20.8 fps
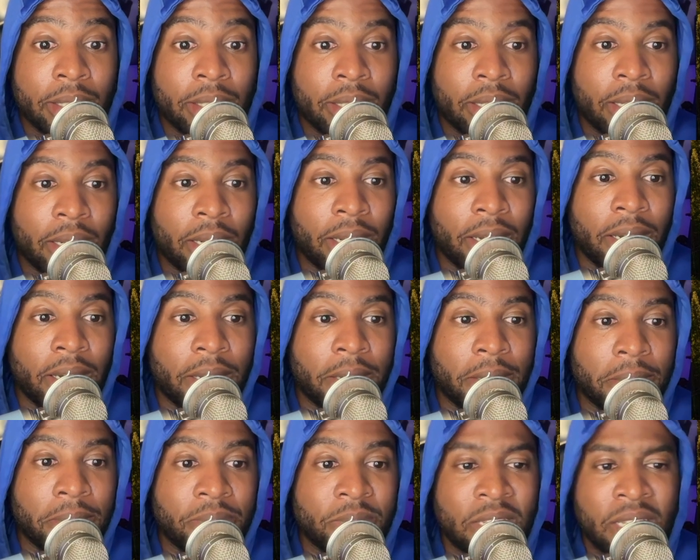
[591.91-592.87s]

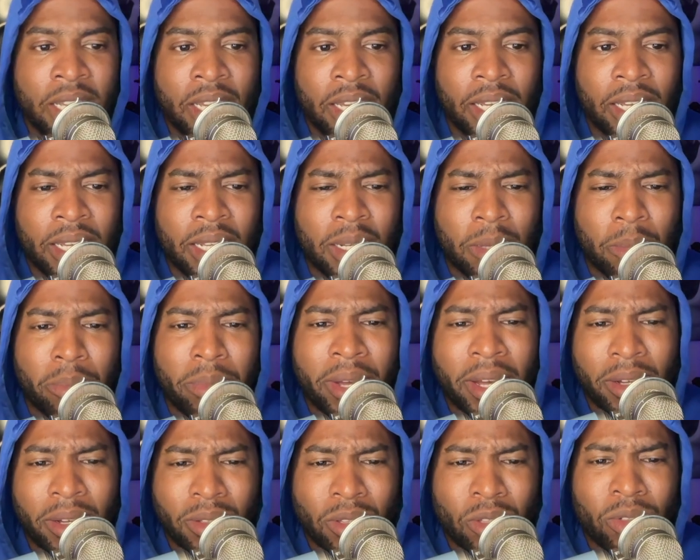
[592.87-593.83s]
And
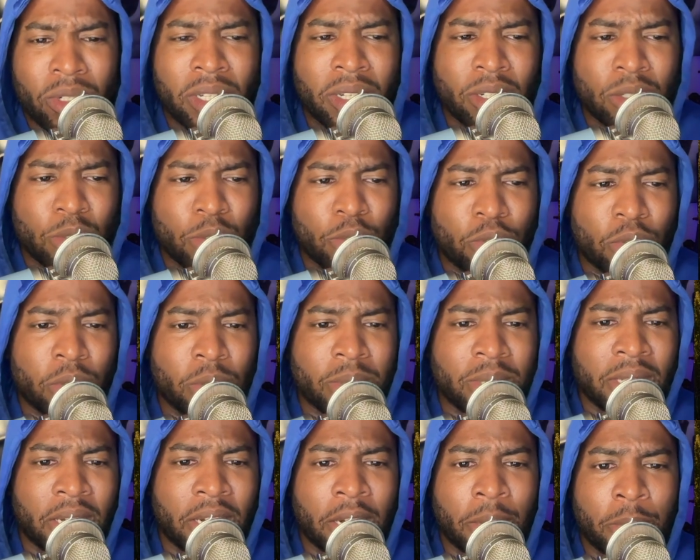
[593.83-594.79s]
about $300 for
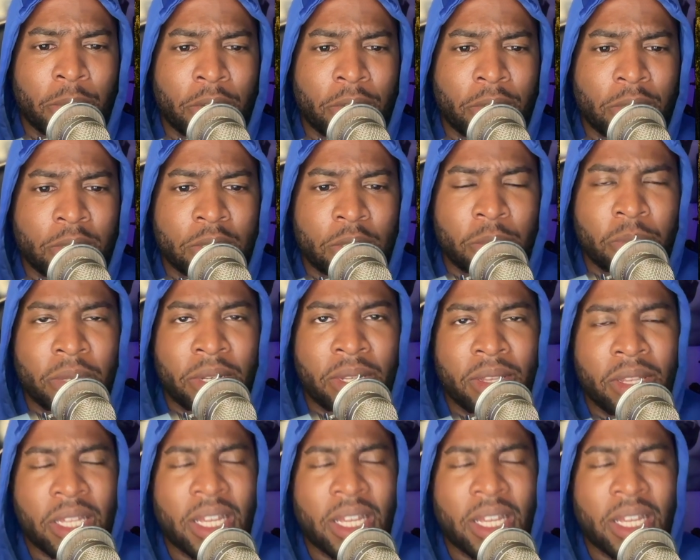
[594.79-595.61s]
retirement every single month.